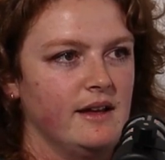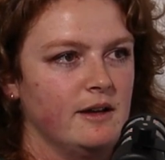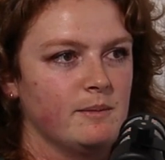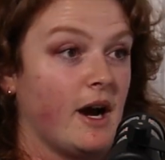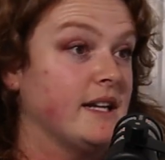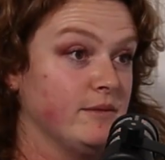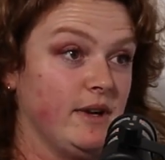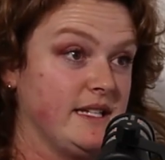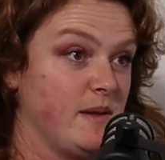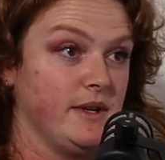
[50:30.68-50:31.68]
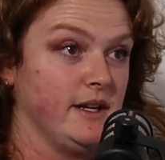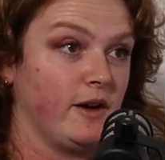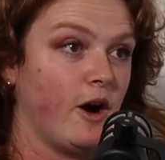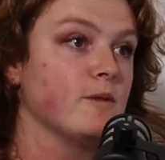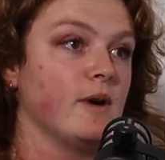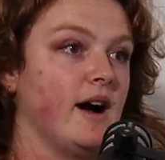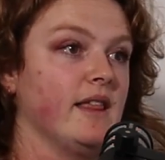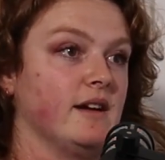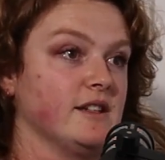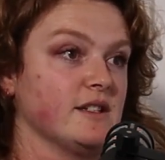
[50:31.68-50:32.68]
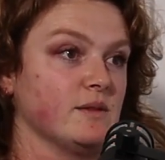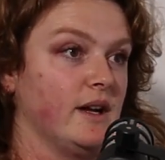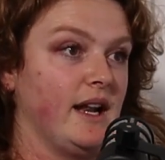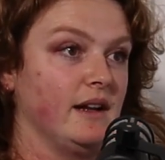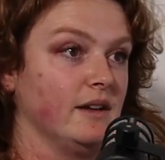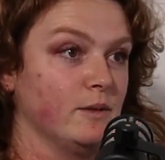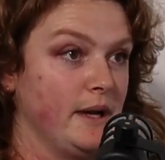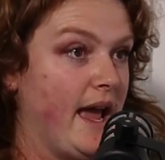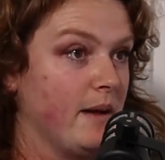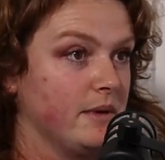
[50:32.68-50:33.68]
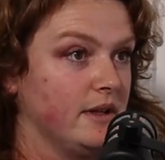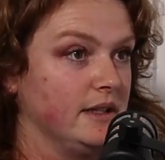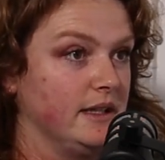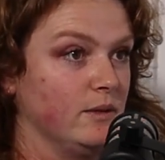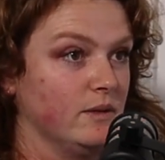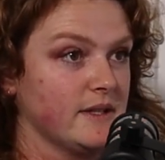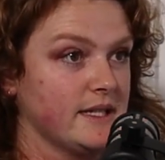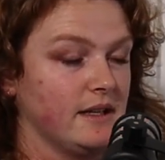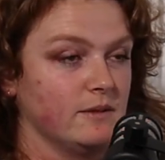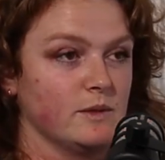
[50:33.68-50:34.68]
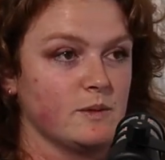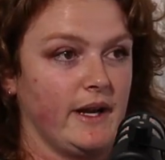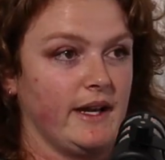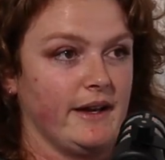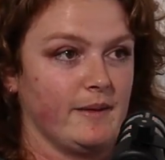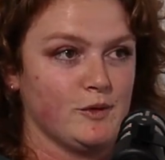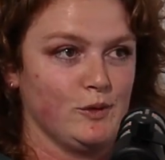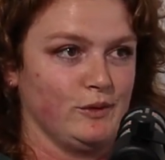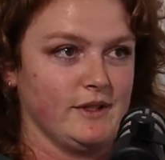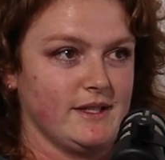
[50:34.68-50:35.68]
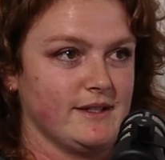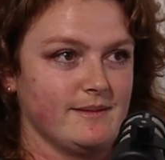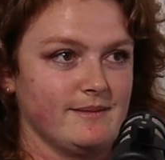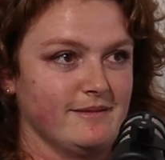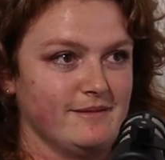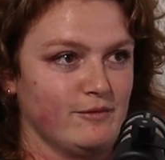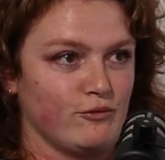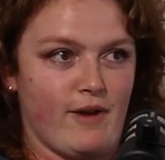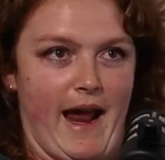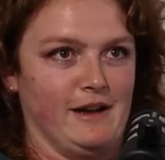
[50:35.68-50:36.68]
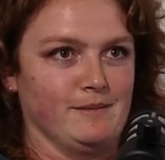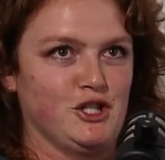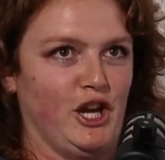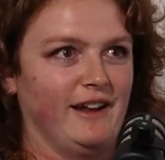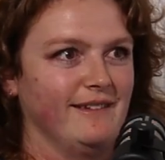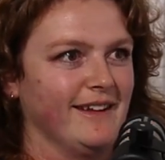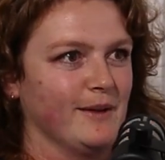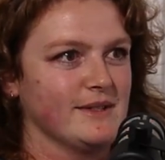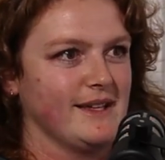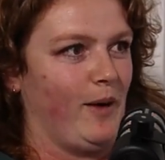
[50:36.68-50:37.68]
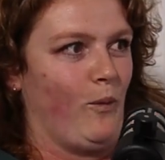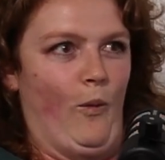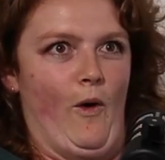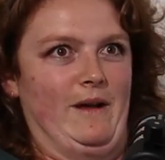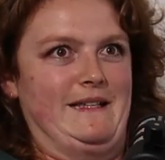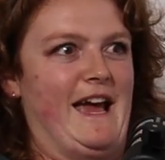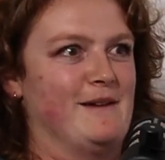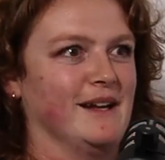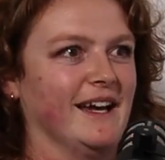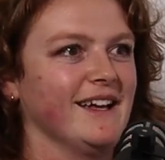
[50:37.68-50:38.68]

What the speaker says: But I didn't realise I'd been in a coma either. I just thought I had a little nap. And then all of a sudden was waking up to all this random shit. And it was like, what is happening?